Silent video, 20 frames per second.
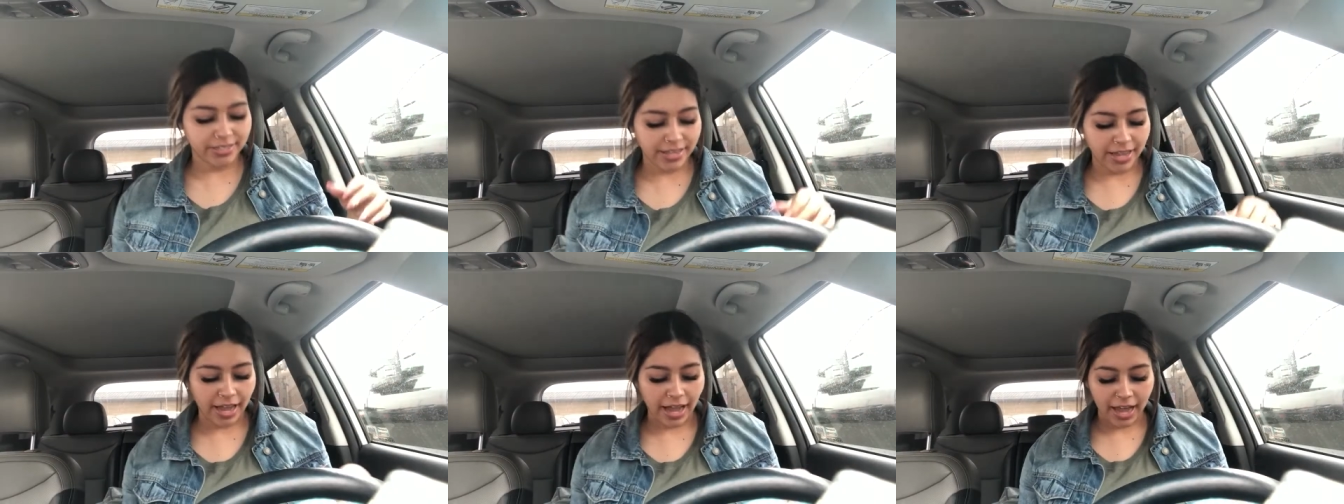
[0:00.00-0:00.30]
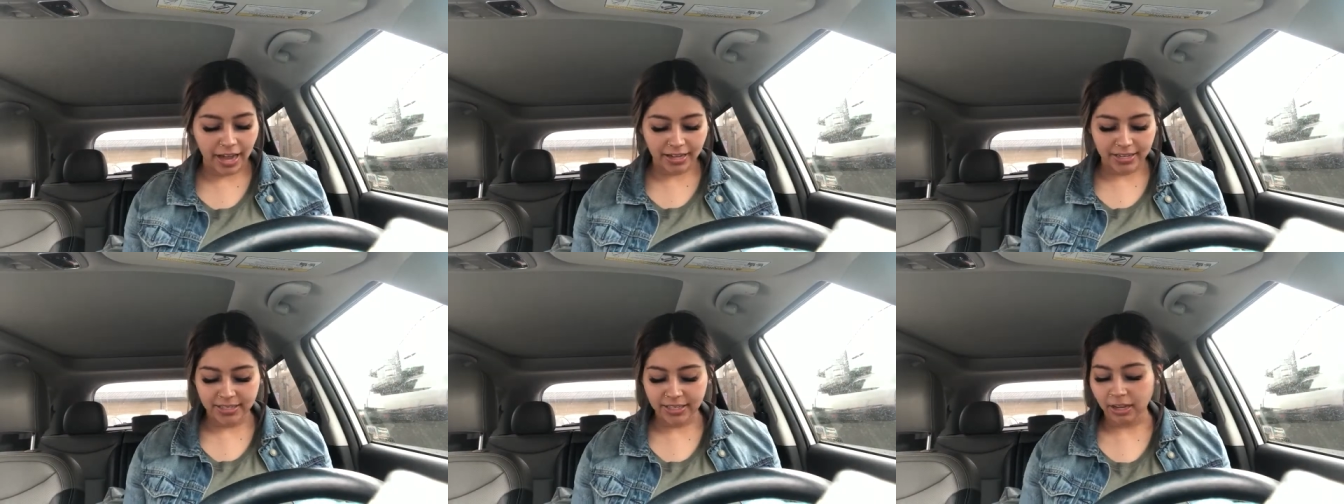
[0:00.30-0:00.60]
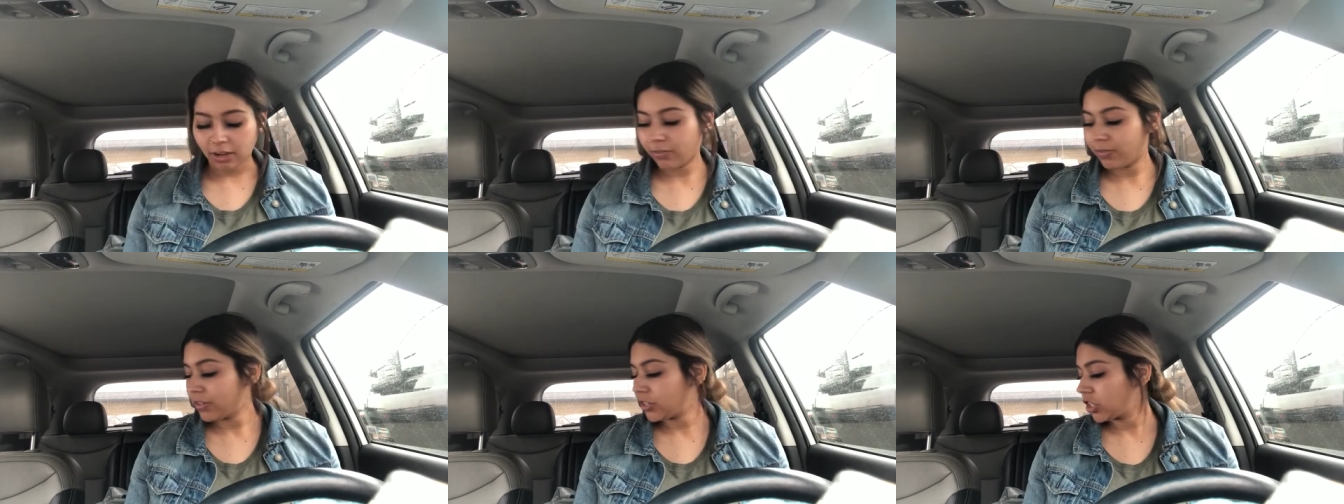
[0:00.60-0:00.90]
they act
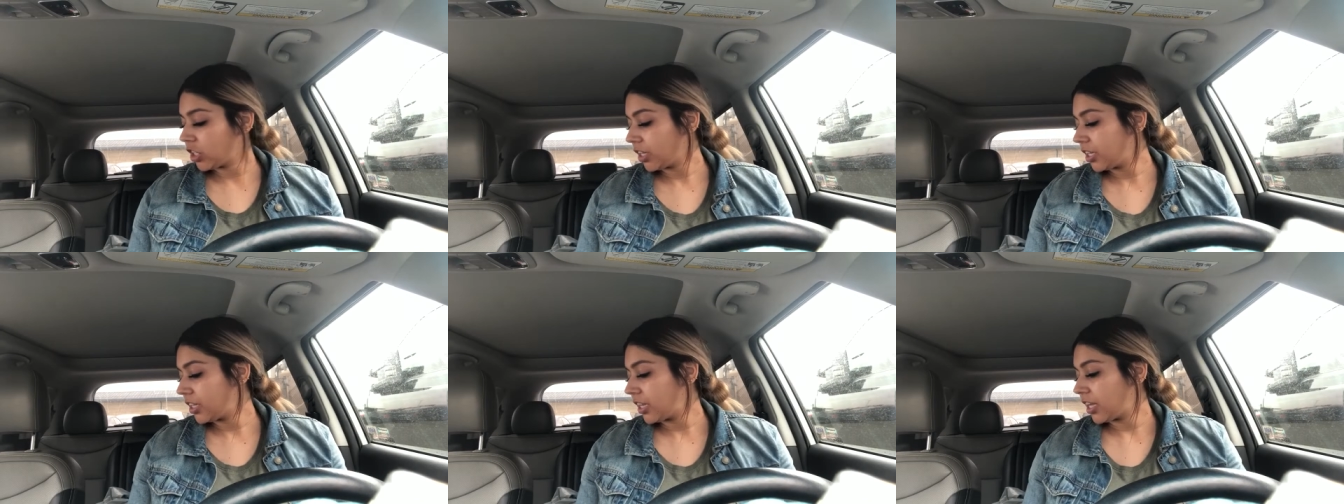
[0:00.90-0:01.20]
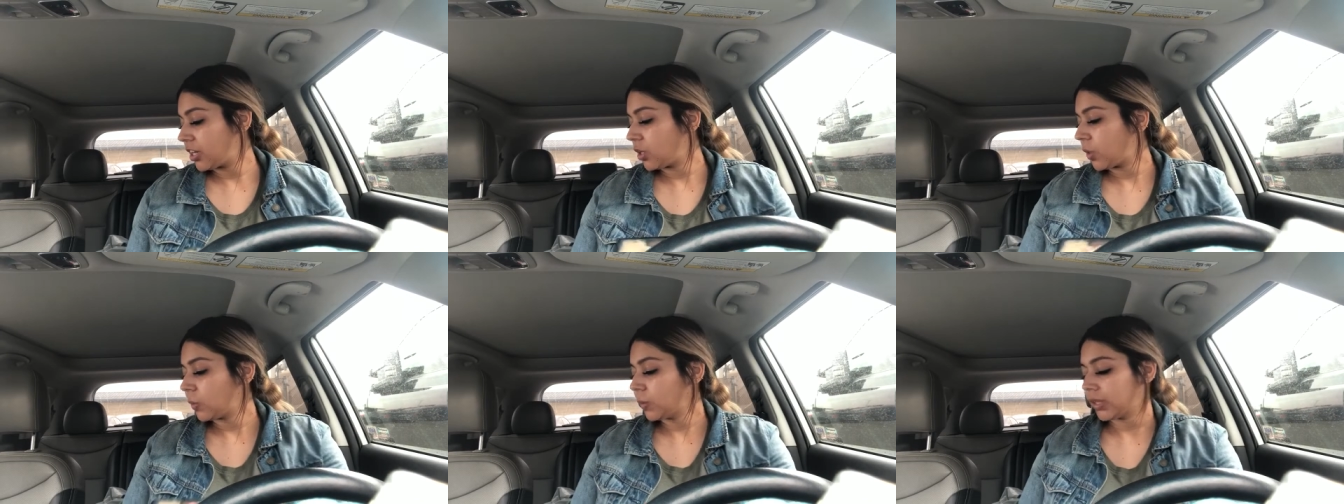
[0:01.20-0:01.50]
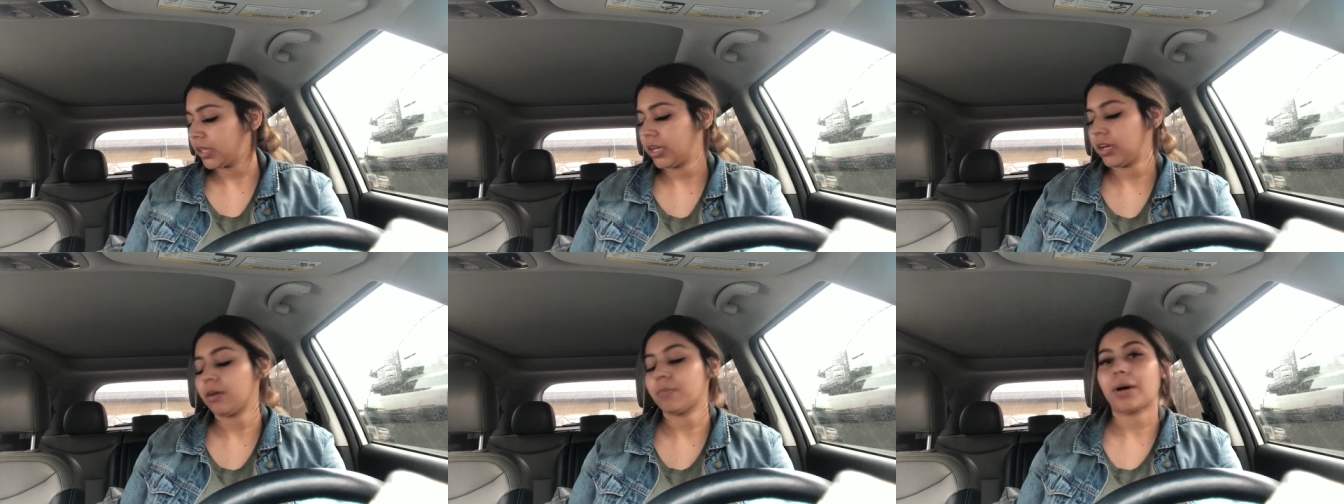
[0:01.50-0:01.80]
selfishly, they don't
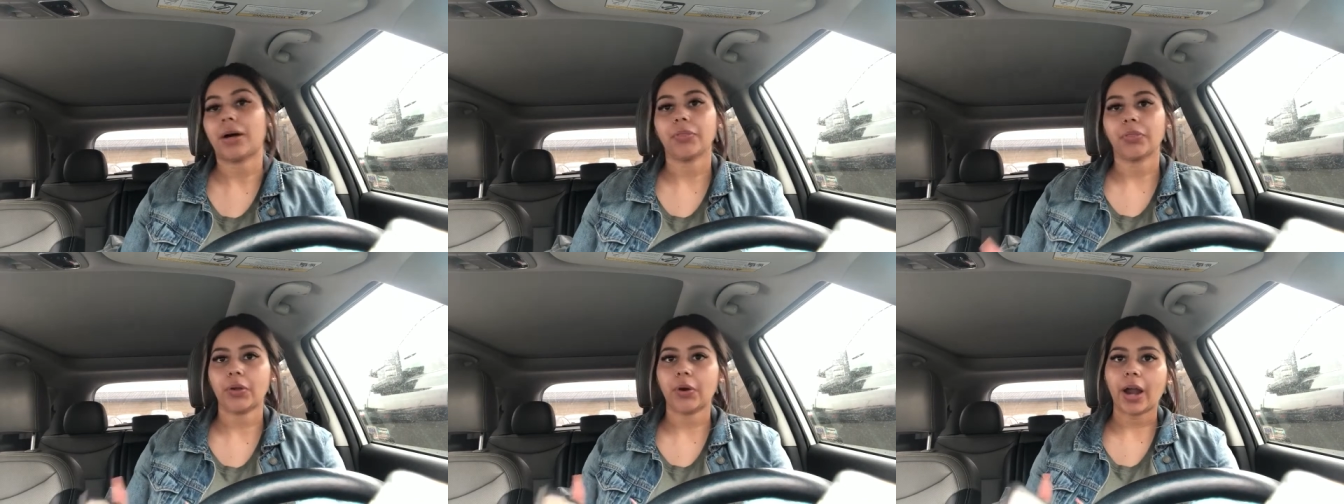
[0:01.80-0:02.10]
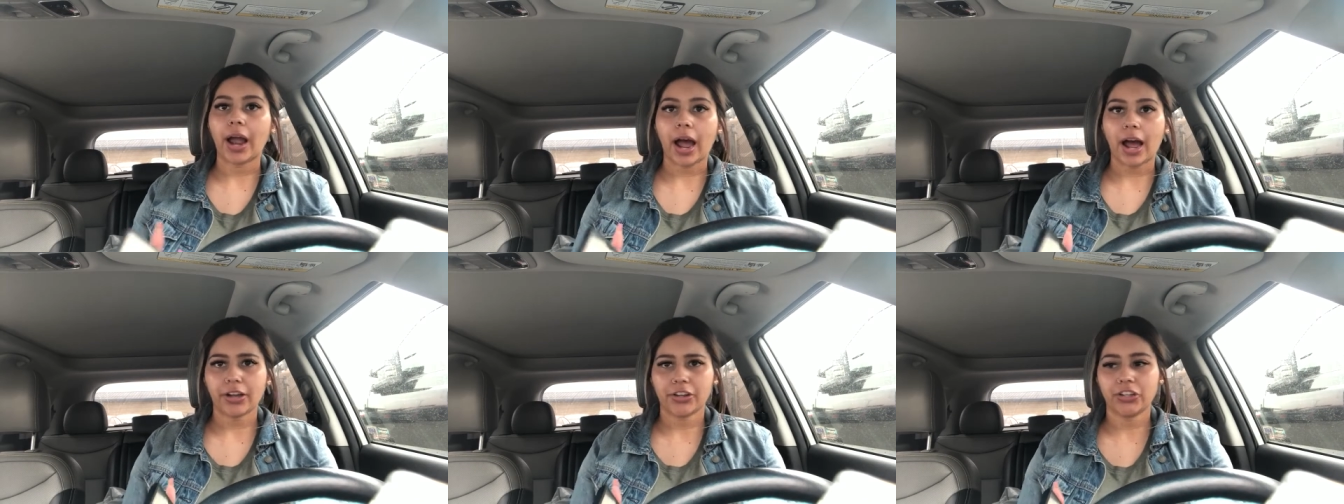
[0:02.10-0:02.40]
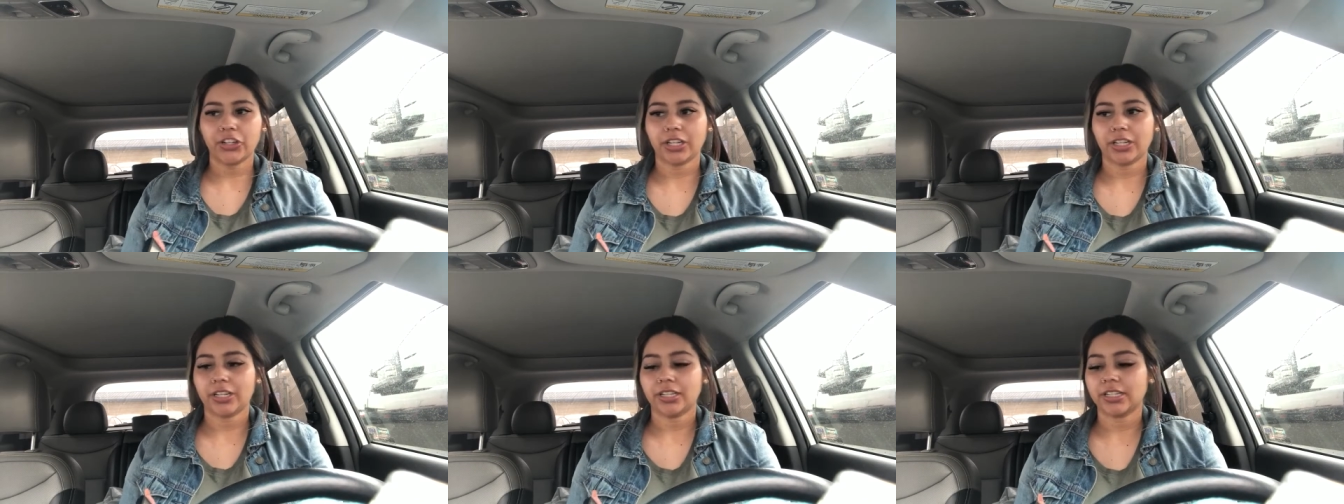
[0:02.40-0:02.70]
think about their
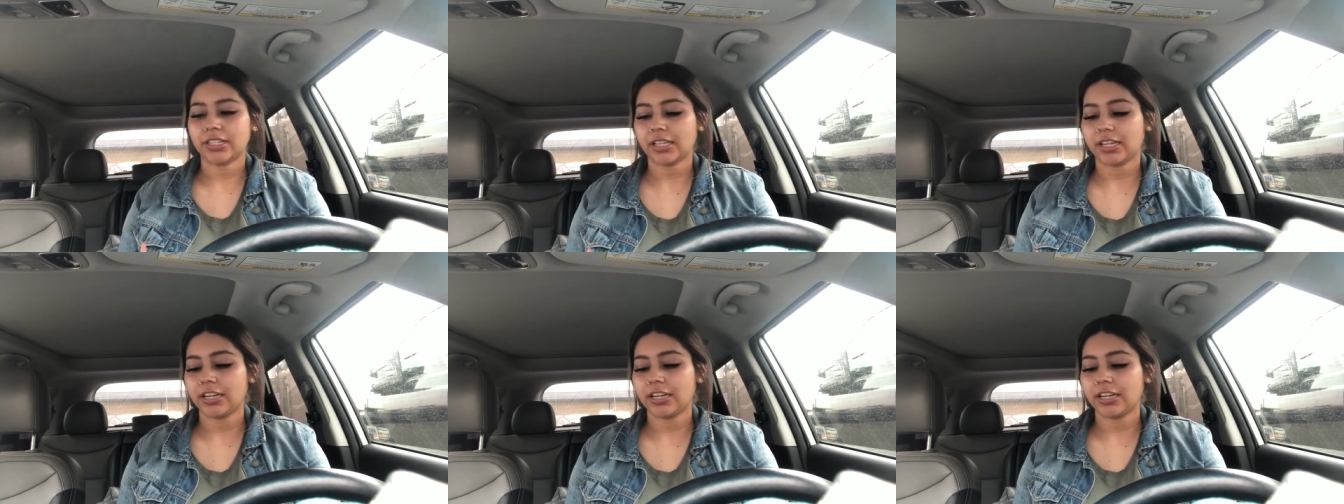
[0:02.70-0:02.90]
actions,